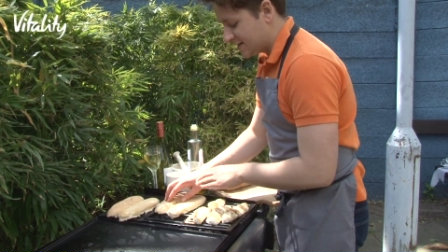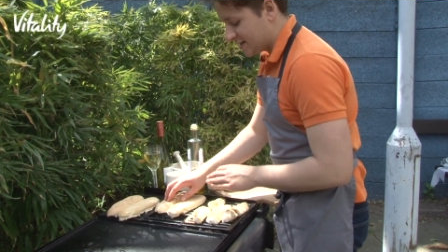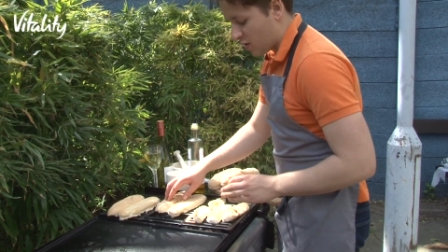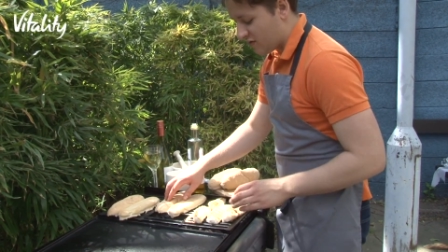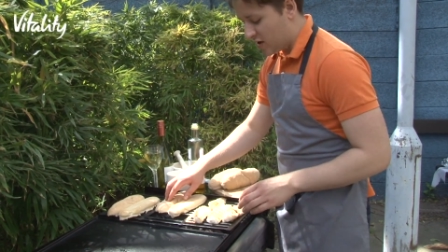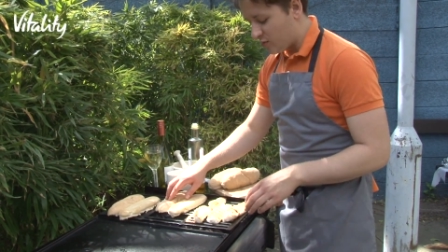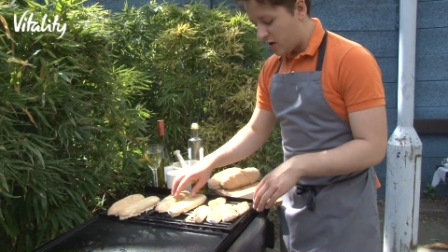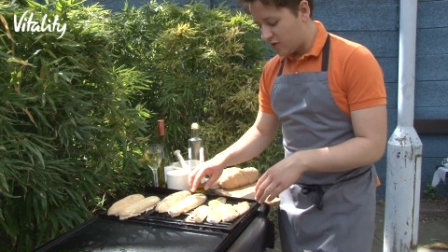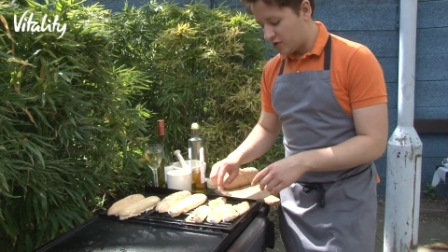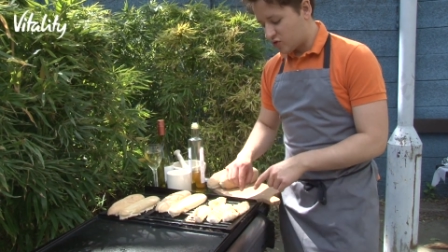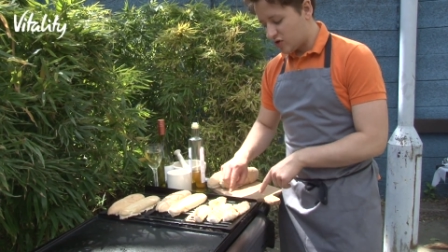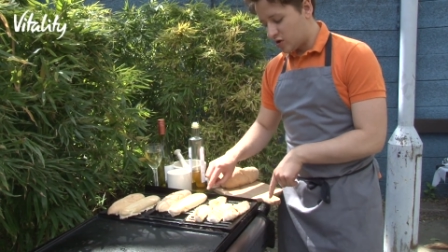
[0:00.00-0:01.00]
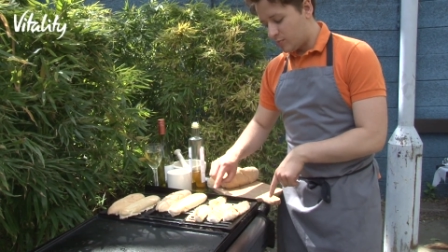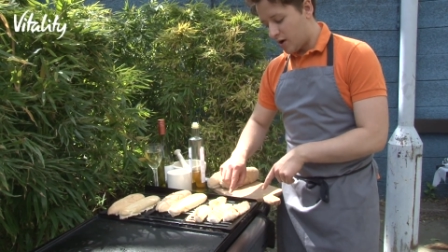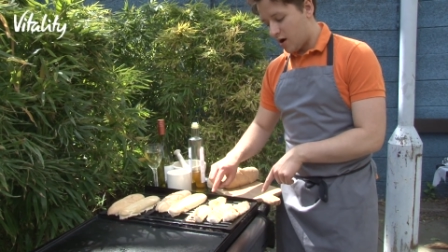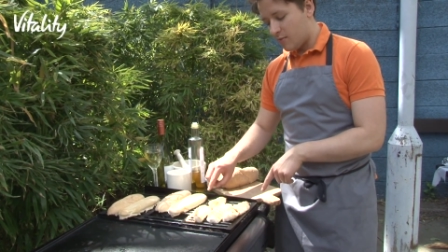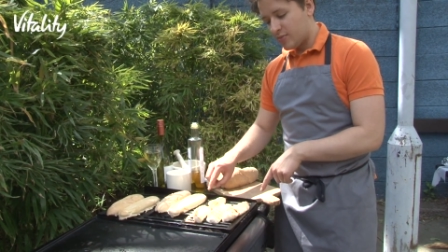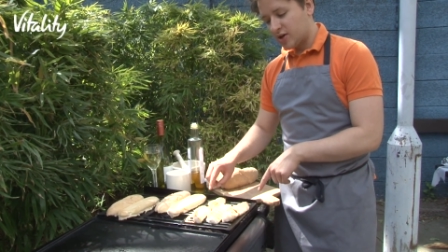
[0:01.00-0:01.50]
These work really well on the griddle
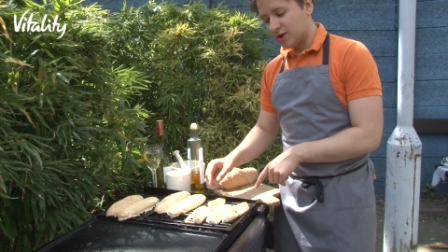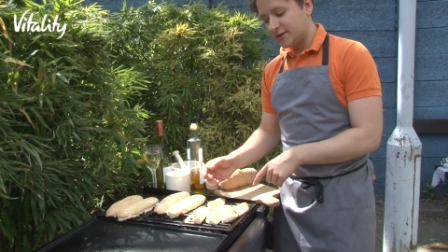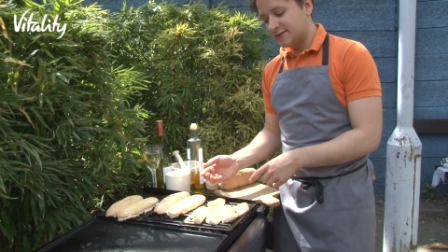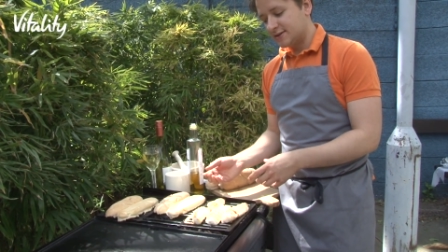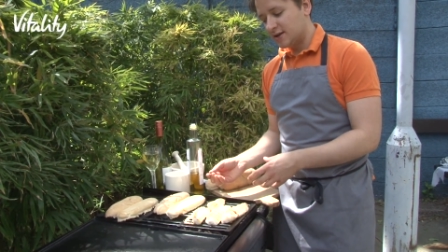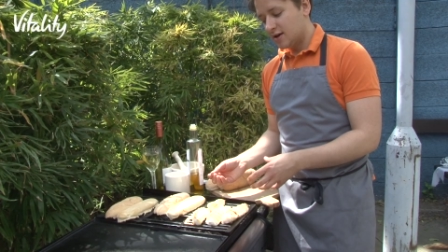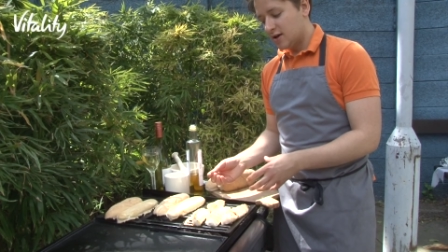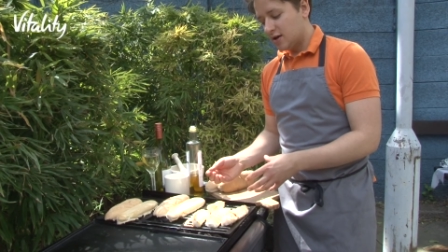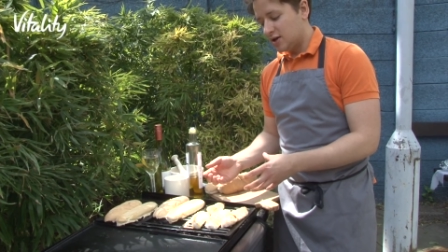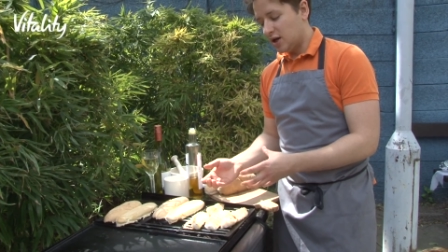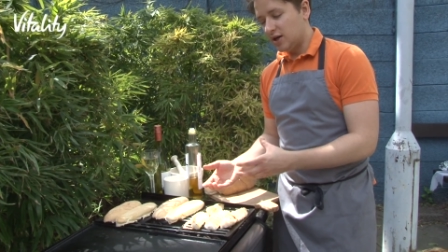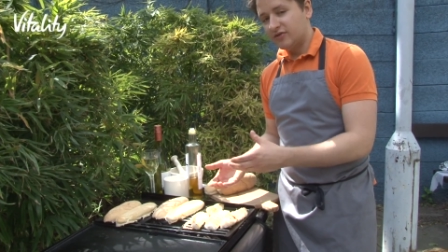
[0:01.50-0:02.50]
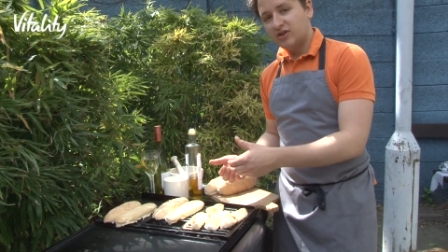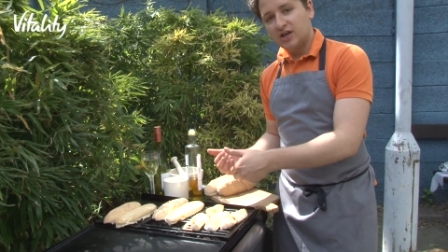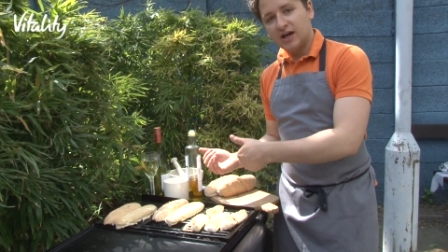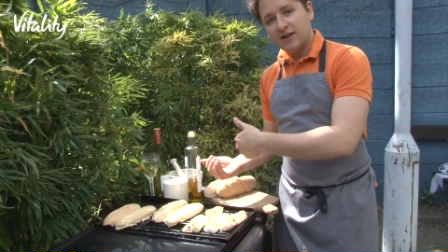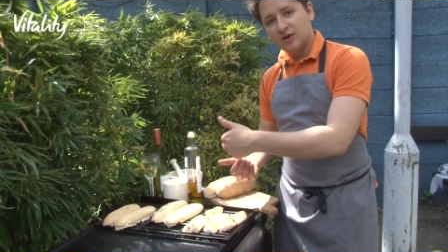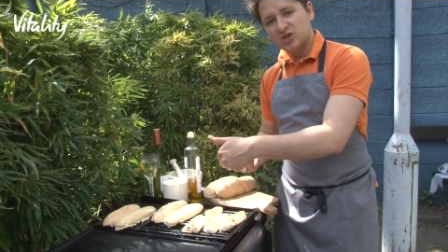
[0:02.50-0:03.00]
part because you
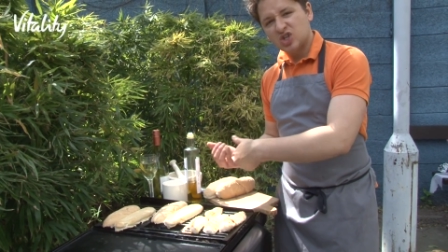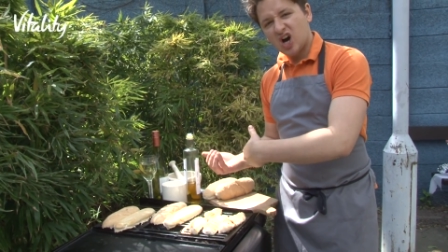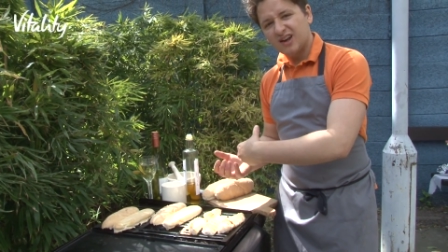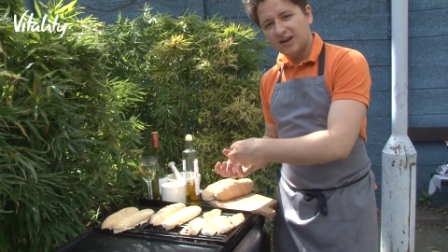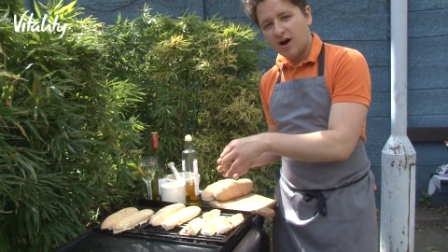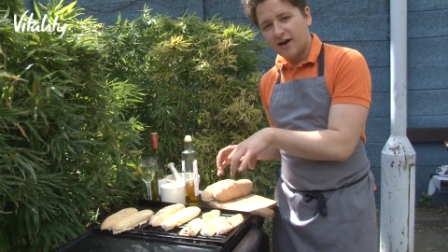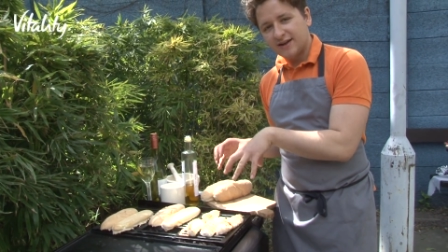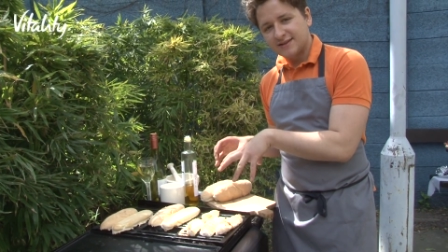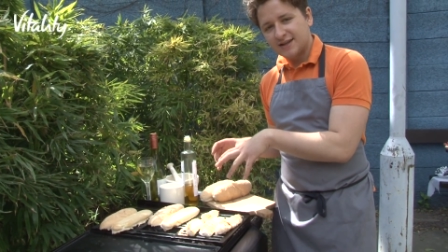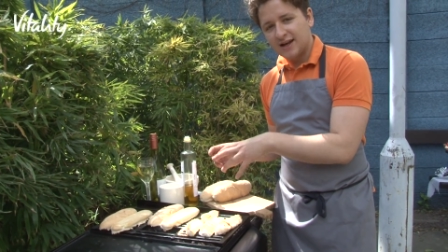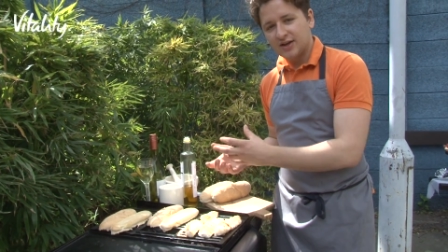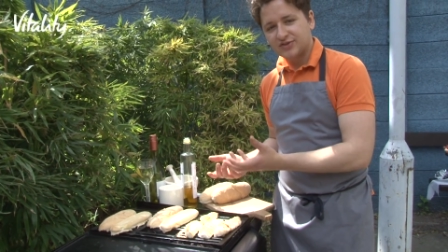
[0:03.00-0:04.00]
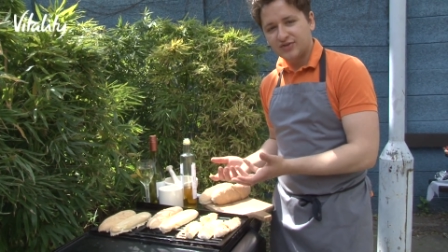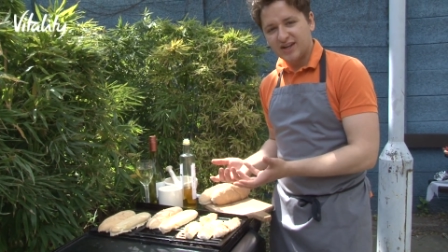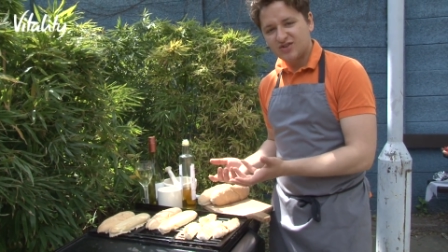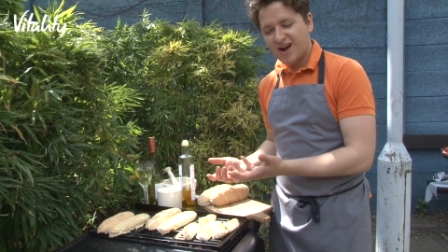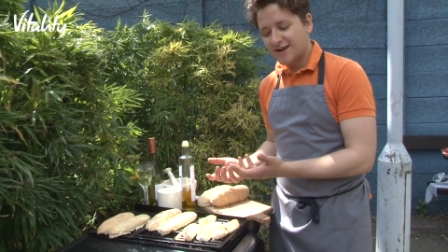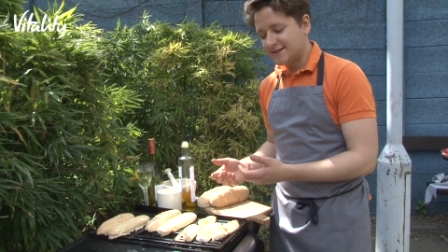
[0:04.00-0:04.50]
get those charred lines and it looks really
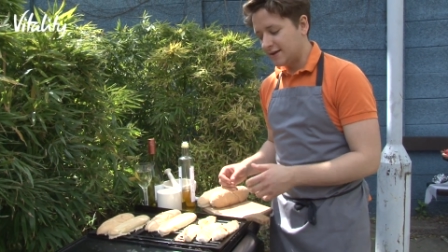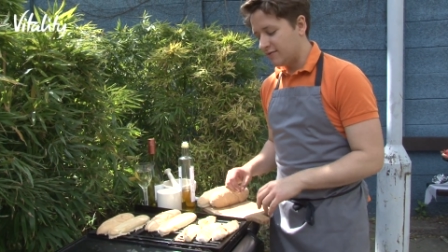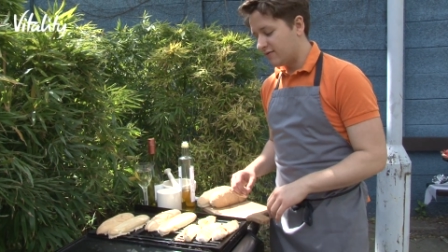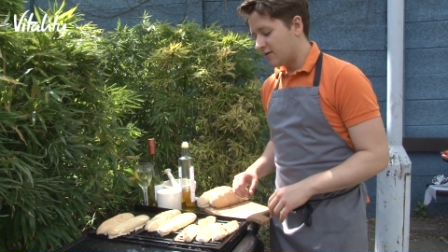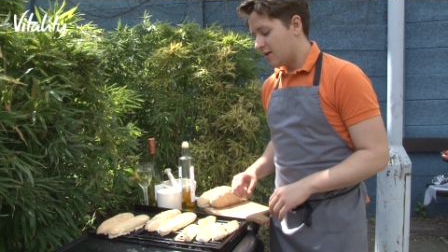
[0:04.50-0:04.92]
attractive.